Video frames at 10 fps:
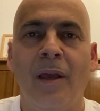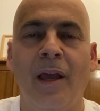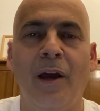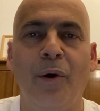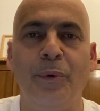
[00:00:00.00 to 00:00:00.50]

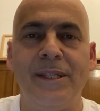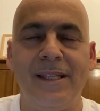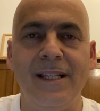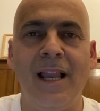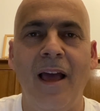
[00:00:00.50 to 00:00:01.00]
Uh, we
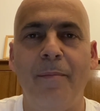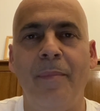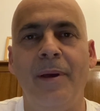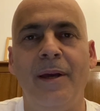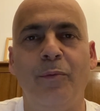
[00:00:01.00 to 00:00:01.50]
still have,
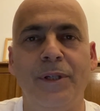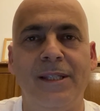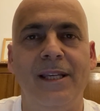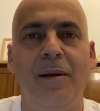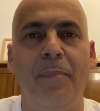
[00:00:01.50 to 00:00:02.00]
uh, we
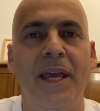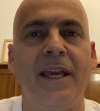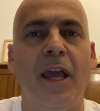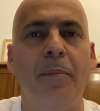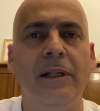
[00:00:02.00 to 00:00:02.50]
still being
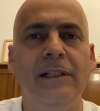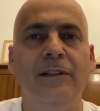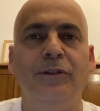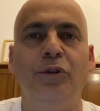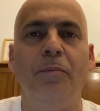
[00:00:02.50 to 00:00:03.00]

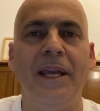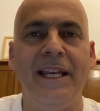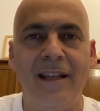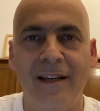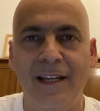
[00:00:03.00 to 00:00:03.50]
able to
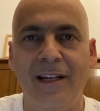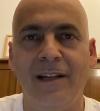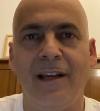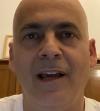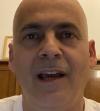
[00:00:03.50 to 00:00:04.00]

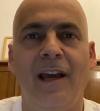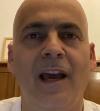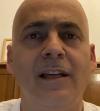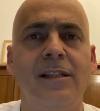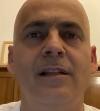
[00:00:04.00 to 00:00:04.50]
maintain uh,
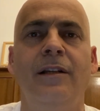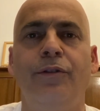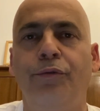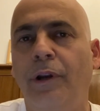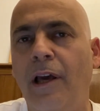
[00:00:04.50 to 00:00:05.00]

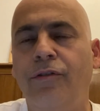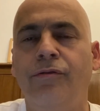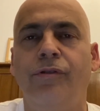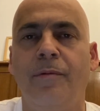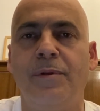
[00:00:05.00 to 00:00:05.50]
excellent
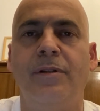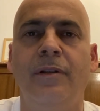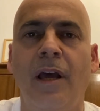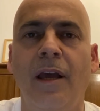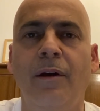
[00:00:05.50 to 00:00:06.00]
relationships
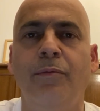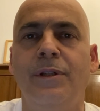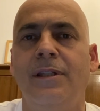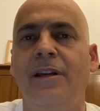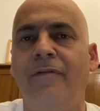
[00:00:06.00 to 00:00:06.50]
today
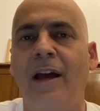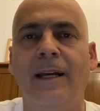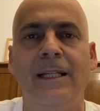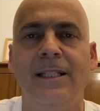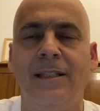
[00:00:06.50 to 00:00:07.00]
with the
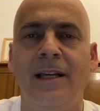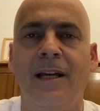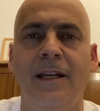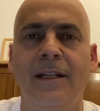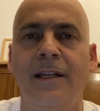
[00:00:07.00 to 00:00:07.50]
evangelists uh,
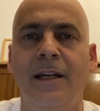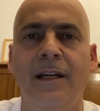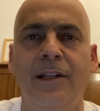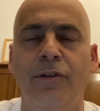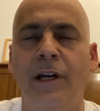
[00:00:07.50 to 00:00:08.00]
in
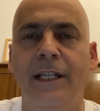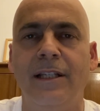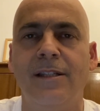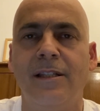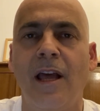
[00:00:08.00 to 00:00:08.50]
uh, the
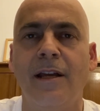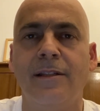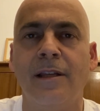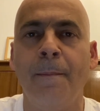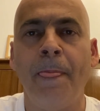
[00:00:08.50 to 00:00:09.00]
United
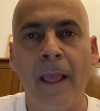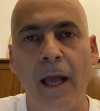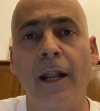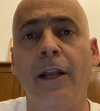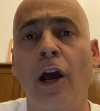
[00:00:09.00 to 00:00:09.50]
States,
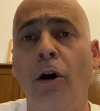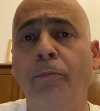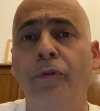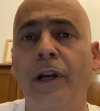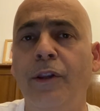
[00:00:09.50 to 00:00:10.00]
and
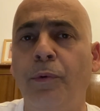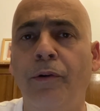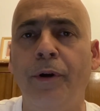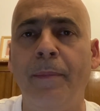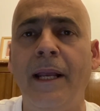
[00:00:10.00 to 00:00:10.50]
hopefully it
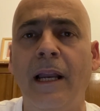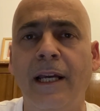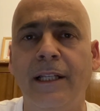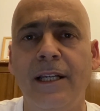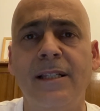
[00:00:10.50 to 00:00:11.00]
will remain
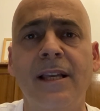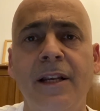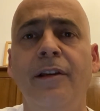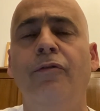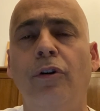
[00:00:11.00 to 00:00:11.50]
like this
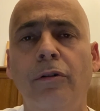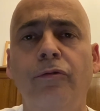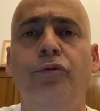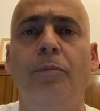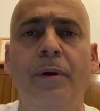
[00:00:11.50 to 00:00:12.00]
and
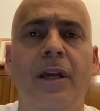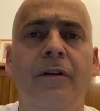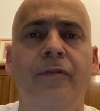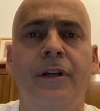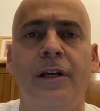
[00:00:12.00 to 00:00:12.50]
evolve to be
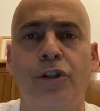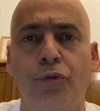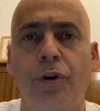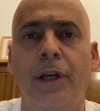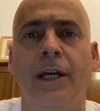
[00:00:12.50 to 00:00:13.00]
even a
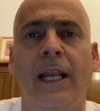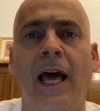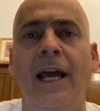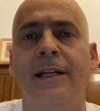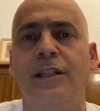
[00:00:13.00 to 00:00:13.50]
stronger
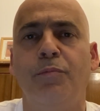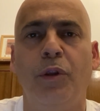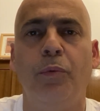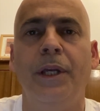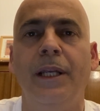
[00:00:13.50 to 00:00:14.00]
alliance
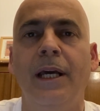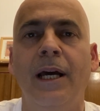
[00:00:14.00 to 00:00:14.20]
between.